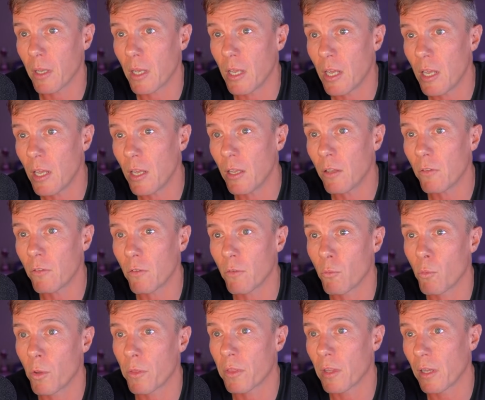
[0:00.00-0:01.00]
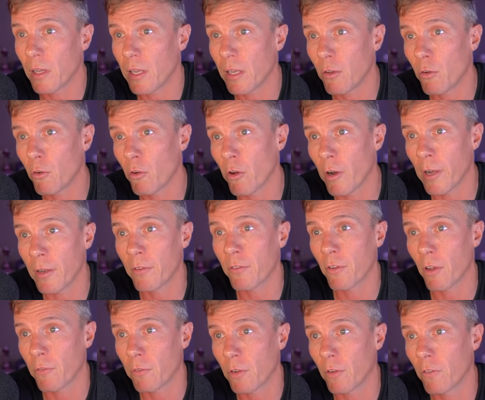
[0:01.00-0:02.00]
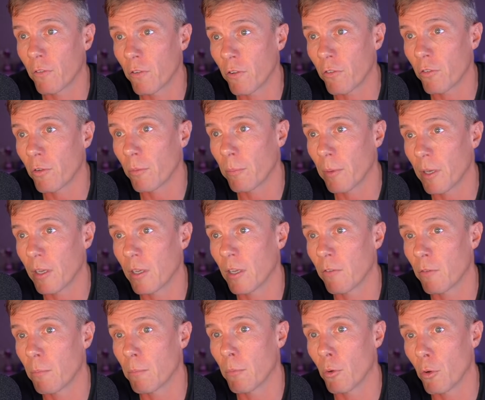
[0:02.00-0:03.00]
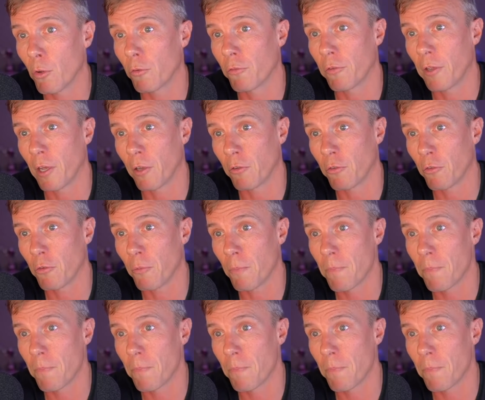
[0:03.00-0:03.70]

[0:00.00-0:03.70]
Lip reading: here's what the legal guidance I've consistently been given boils down to.